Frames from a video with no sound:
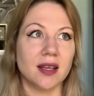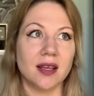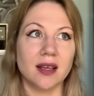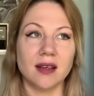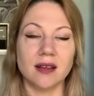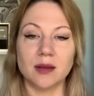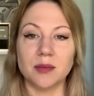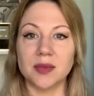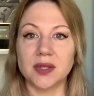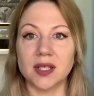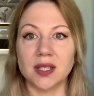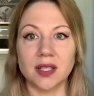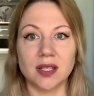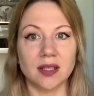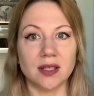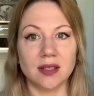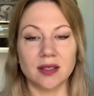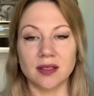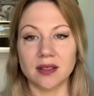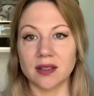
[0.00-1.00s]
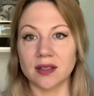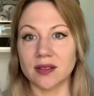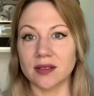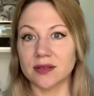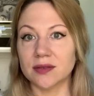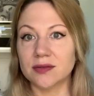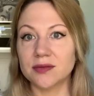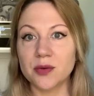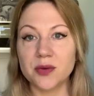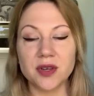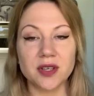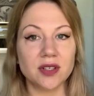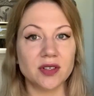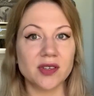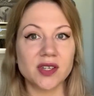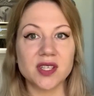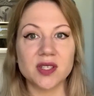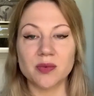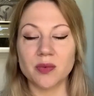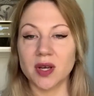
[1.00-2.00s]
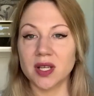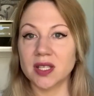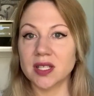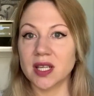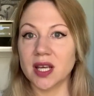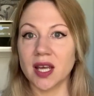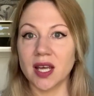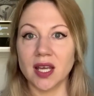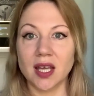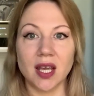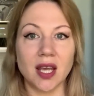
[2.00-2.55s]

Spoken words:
it'll be 40 degrees one day,